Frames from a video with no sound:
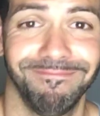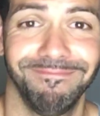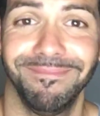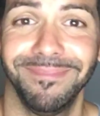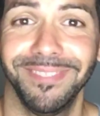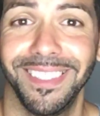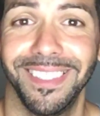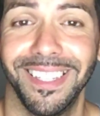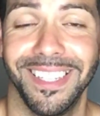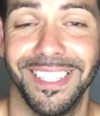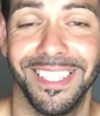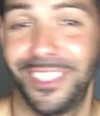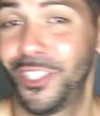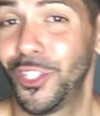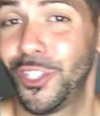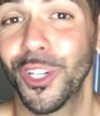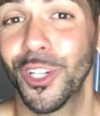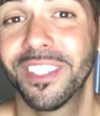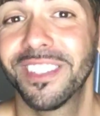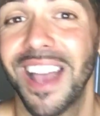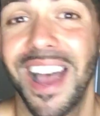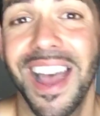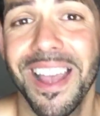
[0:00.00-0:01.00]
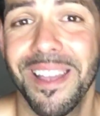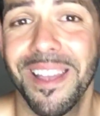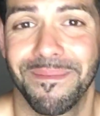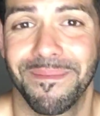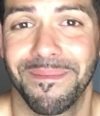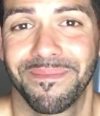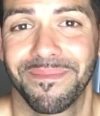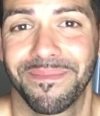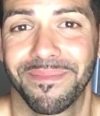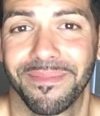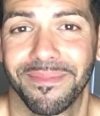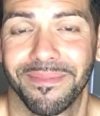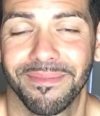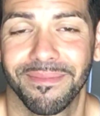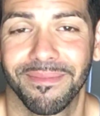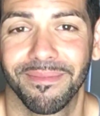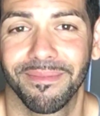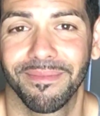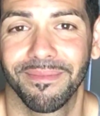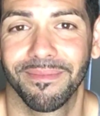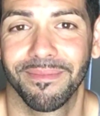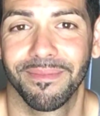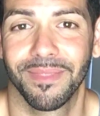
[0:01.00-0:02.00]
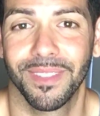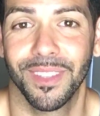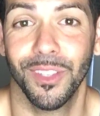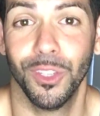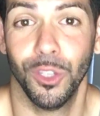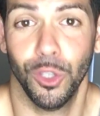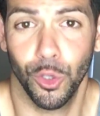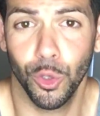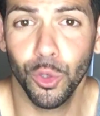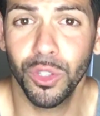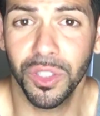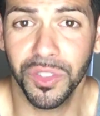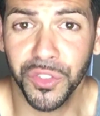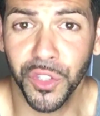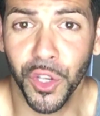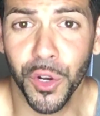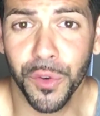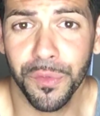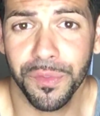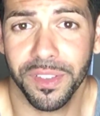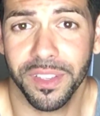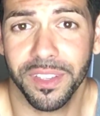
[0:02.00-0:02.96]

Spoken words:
It's your time. You deserve it.